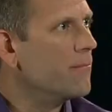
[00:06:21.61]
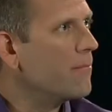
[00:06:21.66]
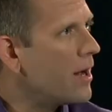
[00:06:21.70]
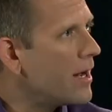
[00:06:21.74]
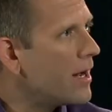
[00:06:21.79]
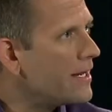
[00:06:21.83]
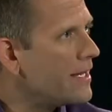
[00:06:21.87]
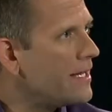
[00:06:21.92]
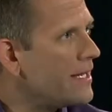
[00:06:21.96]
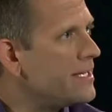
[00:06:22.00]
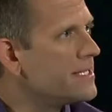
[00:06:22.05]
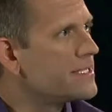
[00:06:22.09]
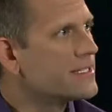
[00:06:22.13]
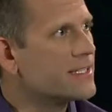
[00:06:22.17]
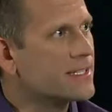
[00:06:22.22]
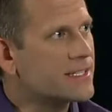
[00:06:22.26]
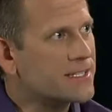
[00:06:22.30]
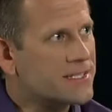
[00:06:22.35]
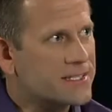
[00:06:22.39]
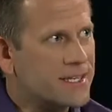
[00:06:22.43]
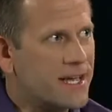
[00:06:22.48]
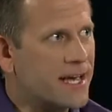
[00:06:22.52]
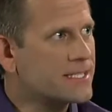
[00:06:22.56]
money,
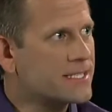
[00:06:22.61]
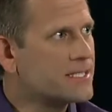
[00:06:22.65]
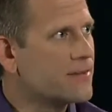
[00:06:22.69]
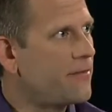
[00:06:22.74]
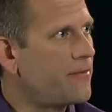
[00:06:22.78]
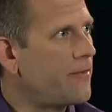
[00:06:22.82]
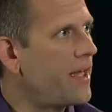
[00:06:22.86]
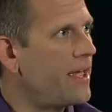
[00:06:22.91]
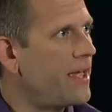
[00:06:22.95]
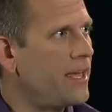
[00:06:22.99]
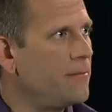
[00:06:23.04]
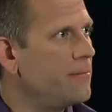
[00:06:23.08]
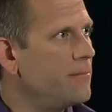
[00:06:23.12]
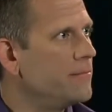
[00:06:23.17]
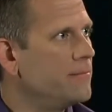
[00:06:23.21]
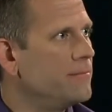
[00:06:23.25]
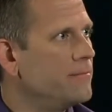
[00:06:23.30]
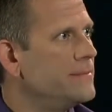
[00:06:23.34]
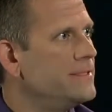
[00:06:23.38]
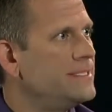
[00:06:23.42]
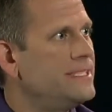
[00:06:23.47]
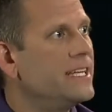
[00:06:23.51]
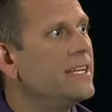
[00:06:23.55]
success, fame
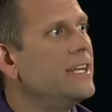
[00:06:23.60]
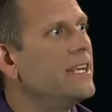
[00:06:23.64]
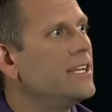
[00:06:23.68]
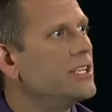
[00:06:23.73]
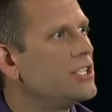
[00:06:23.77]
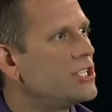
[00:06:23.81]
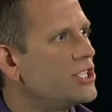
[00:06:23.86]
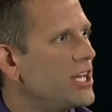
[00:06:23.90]
didn't